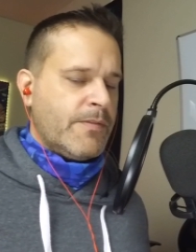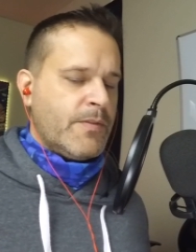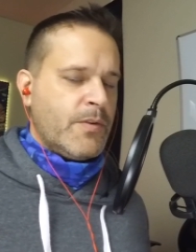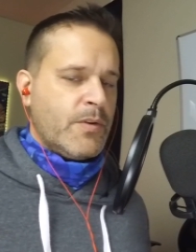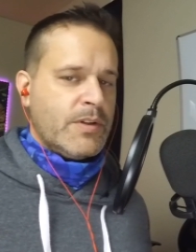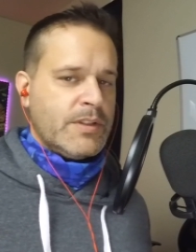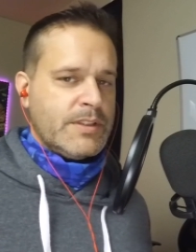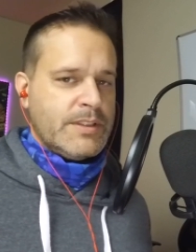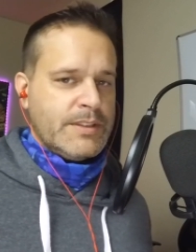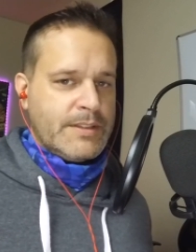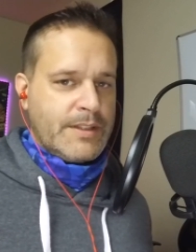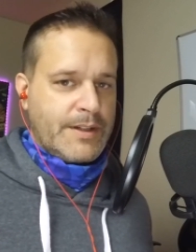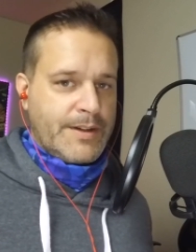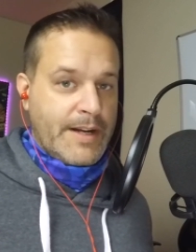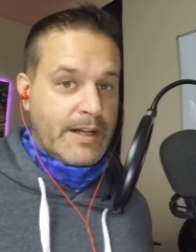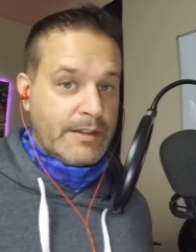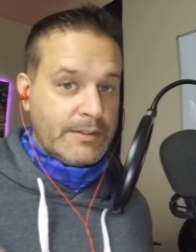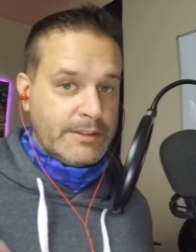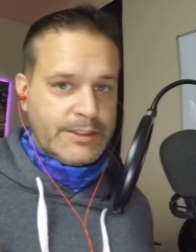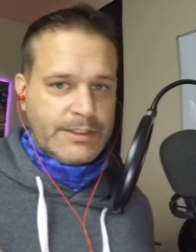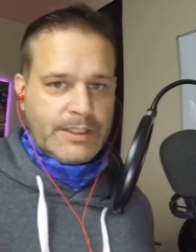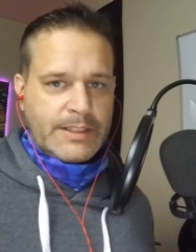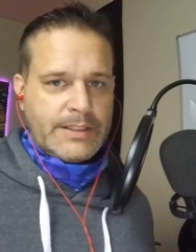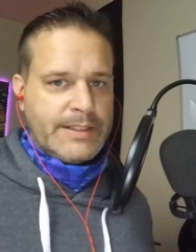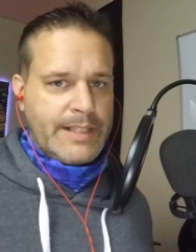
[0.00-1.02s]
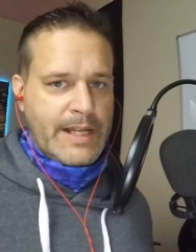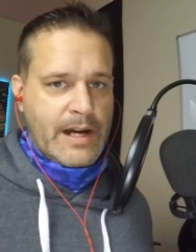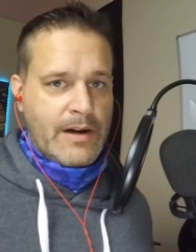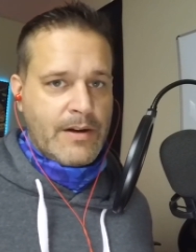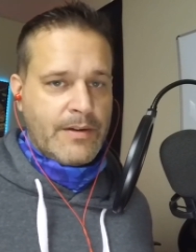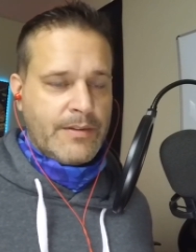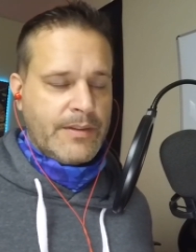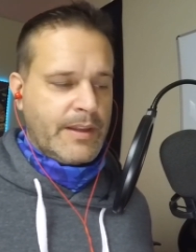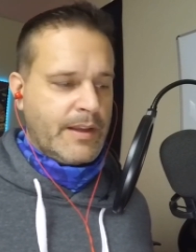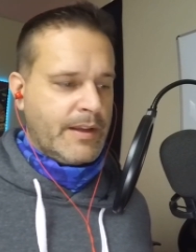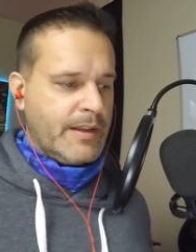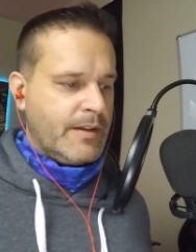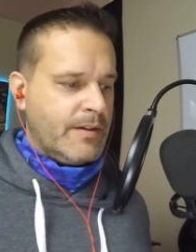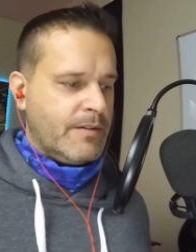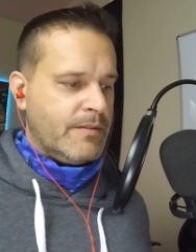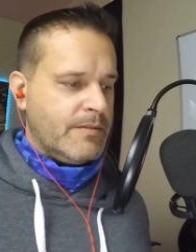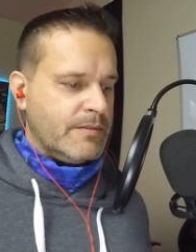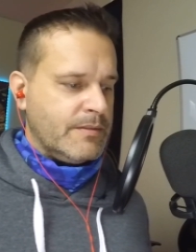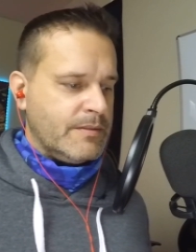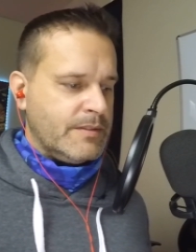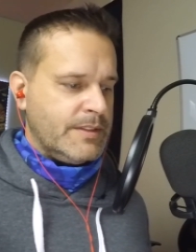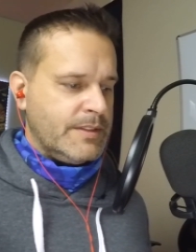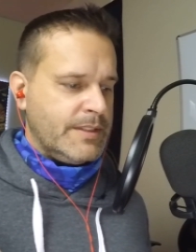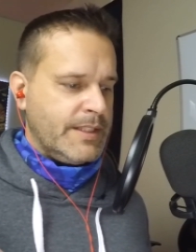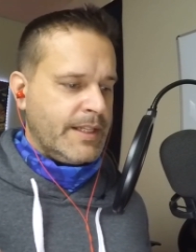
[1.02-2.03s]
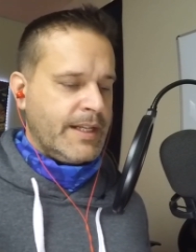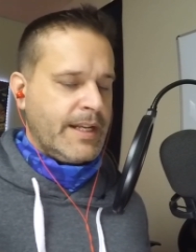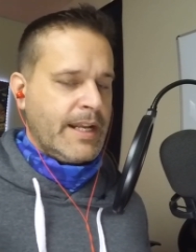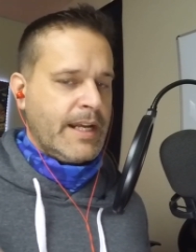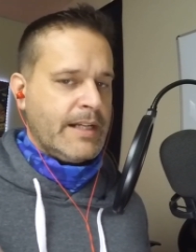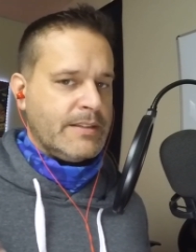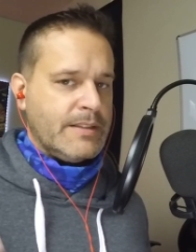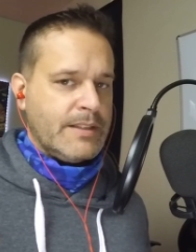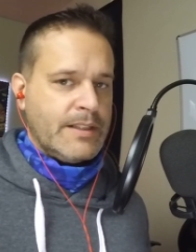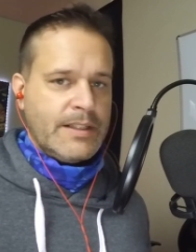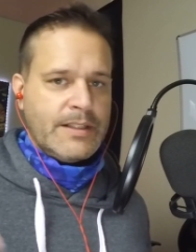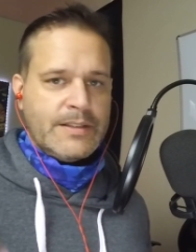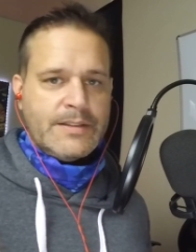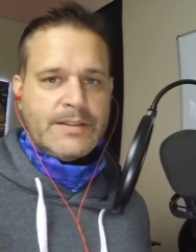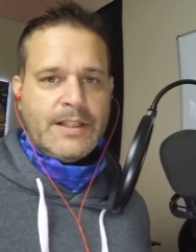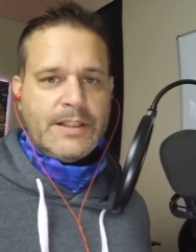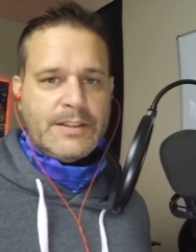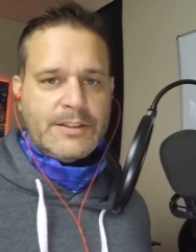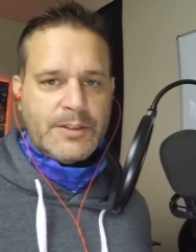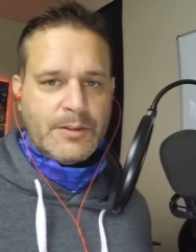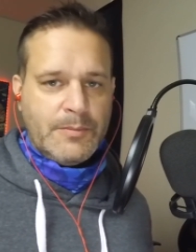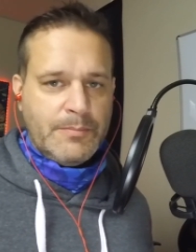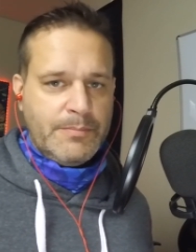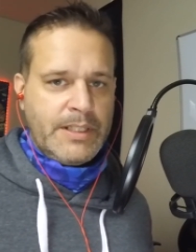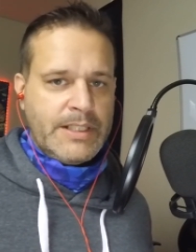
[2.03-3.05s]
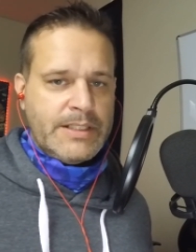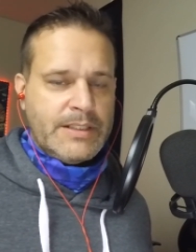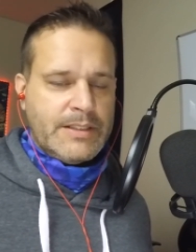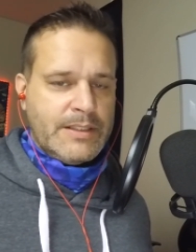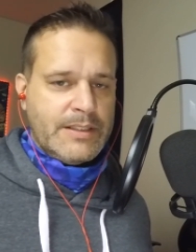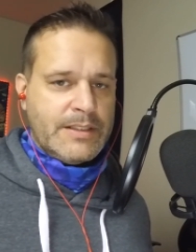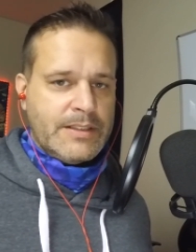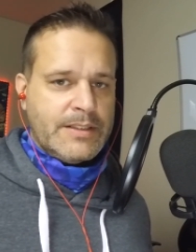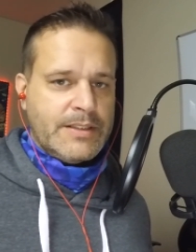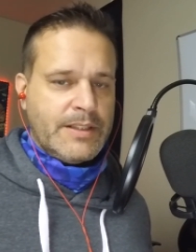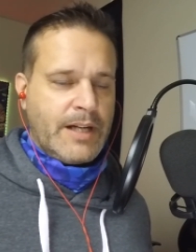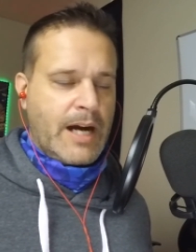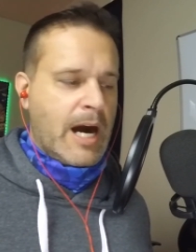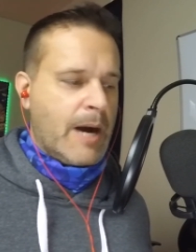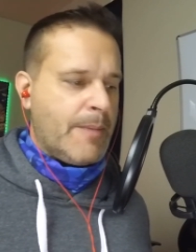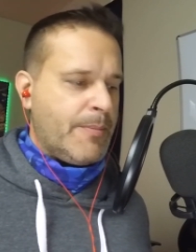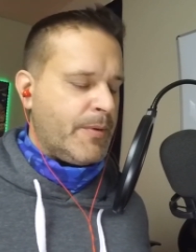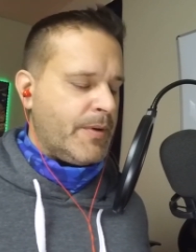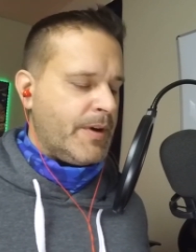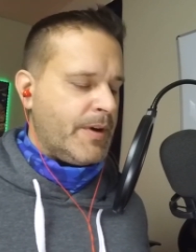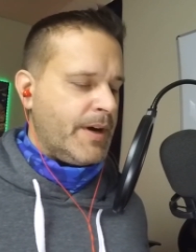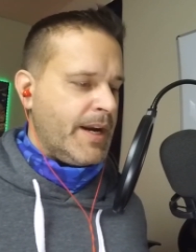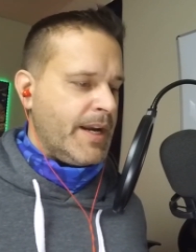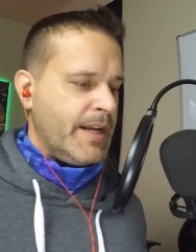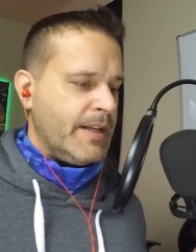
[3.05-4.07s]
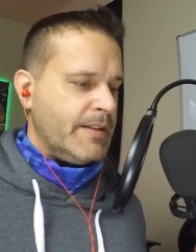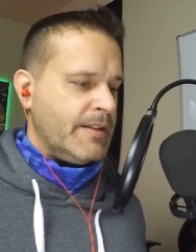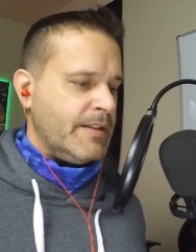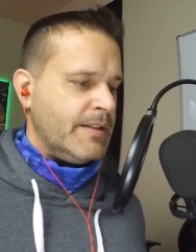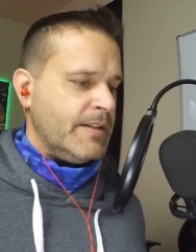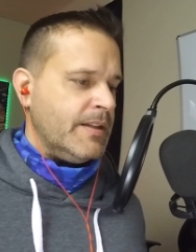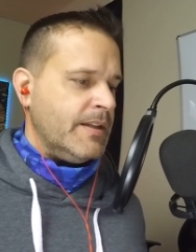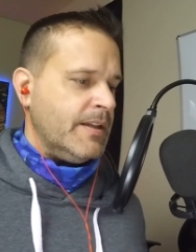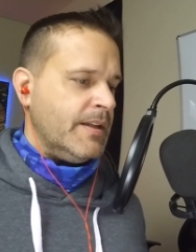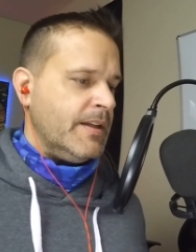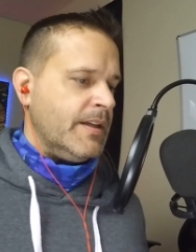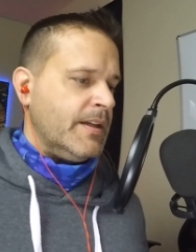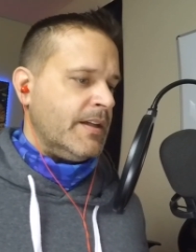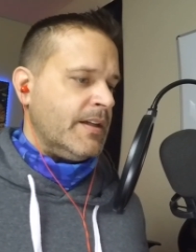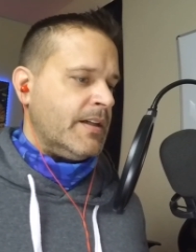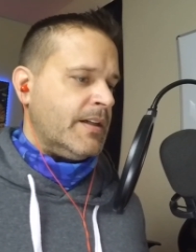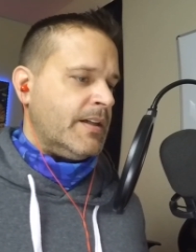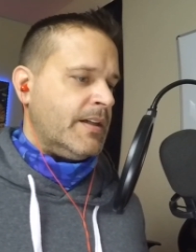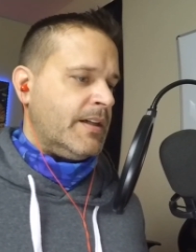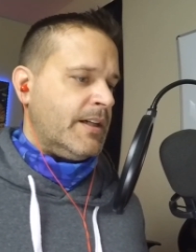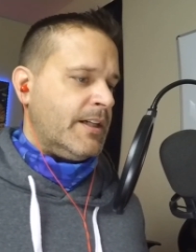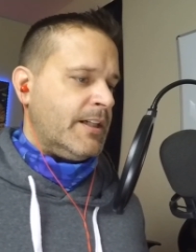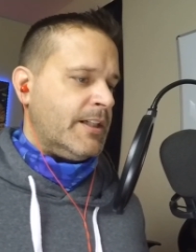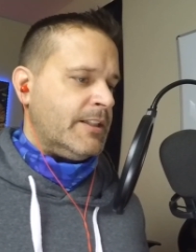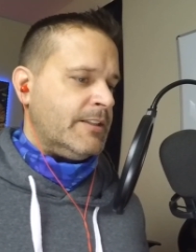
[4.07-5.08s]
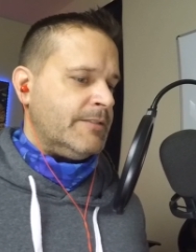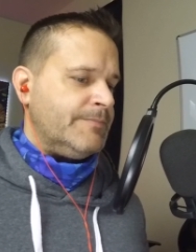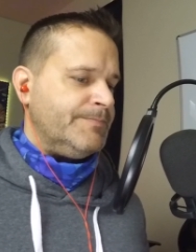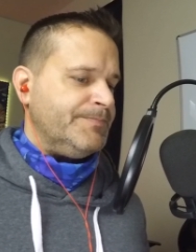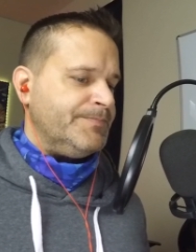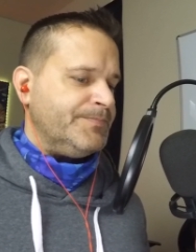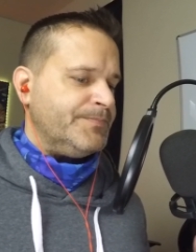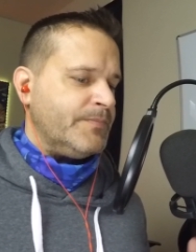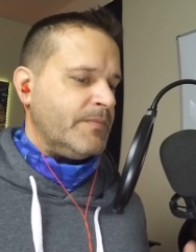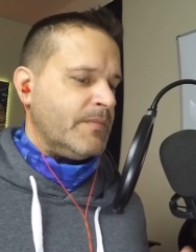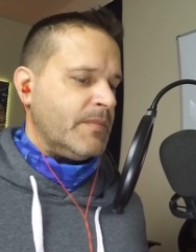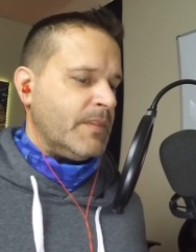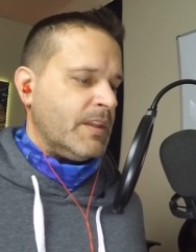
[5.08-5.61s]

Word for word: courses are now shut down. They don't see it as an essential business to operate. I